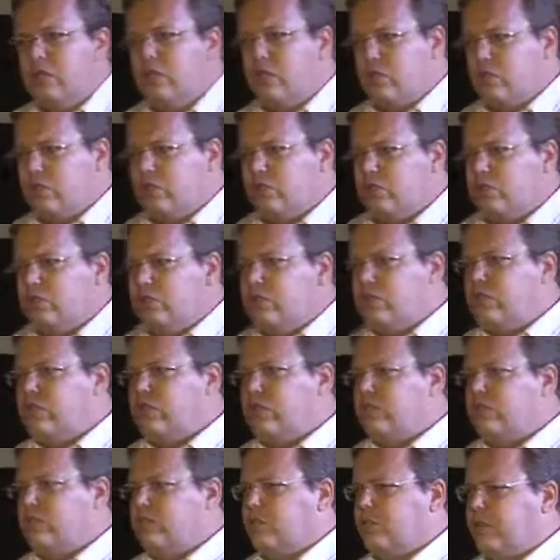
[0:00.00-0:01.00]
Also,
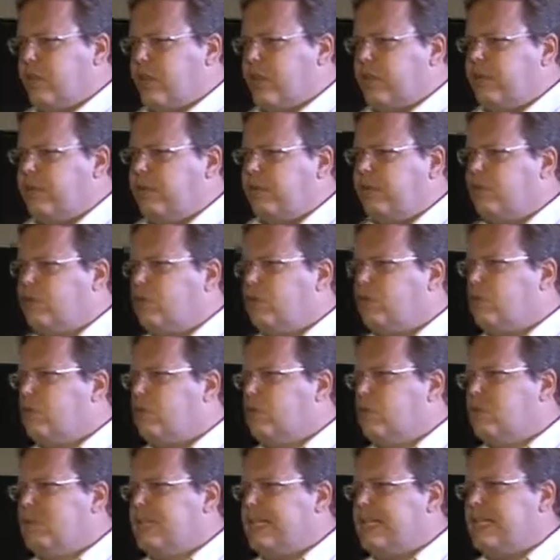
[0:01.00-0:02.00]
newsstand is great because it
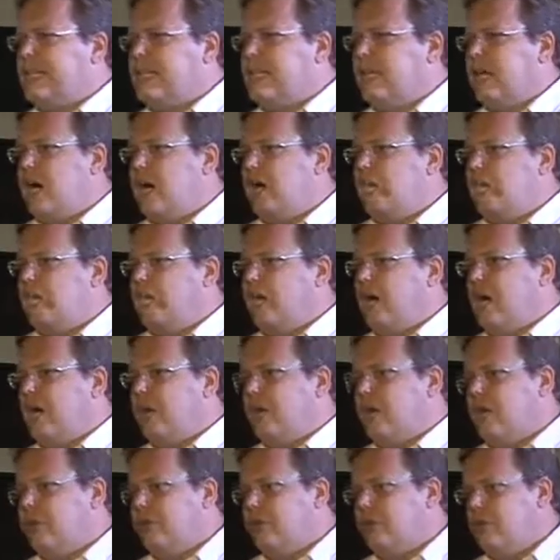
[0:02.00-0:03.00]
automatically up,
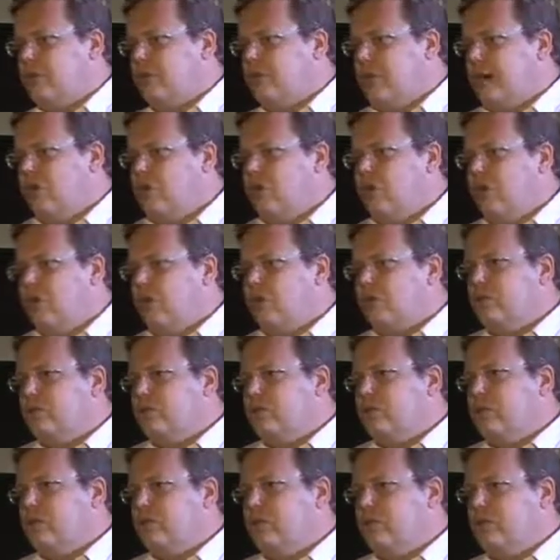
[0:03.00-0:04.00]
you know,
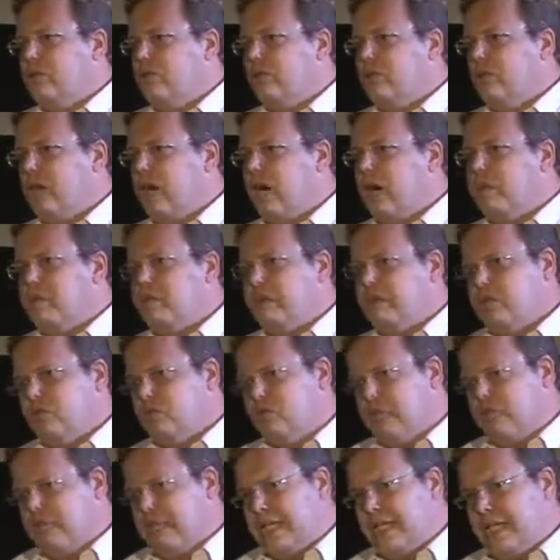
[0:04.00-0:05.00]
downloads the, the, the iPad
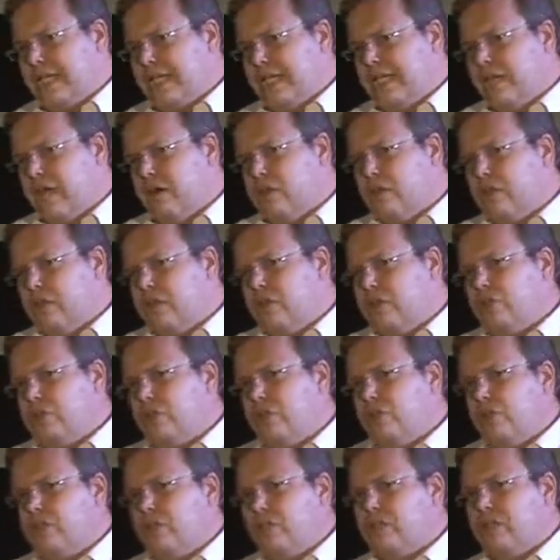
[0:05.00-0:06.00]
automatically downloads
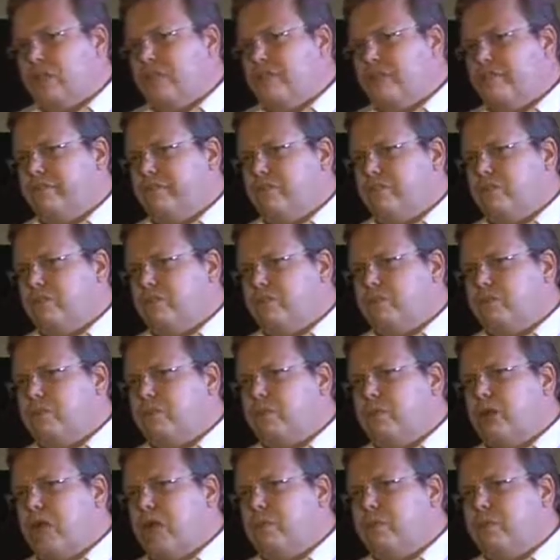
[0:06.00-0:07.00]
the content if you're a
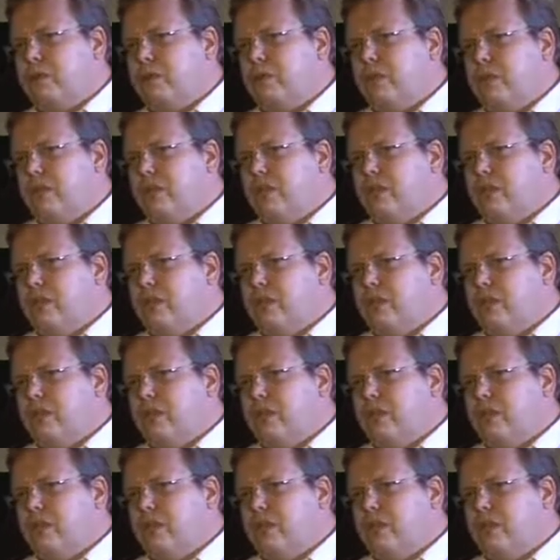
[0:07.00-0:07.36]
subscriber